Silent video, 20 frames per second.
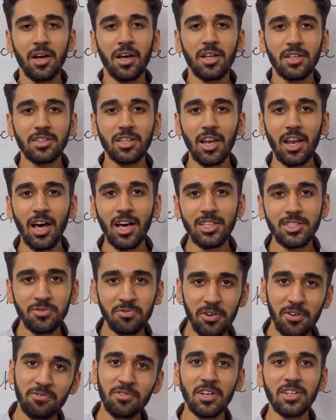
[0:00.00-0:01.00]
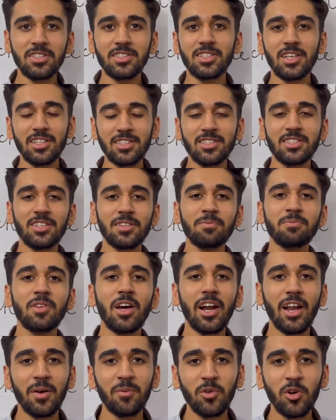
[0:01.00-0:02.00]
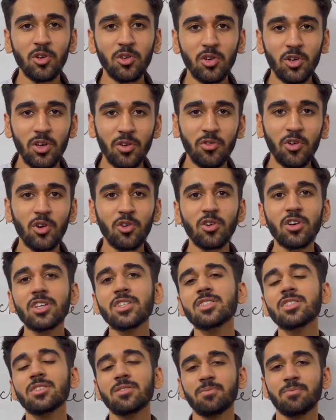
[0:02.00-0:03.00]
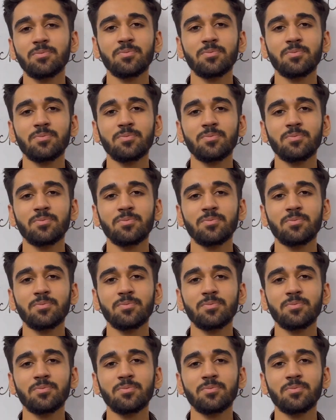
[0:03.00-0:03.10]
The last 5th and 6th tip that I am going to give you is,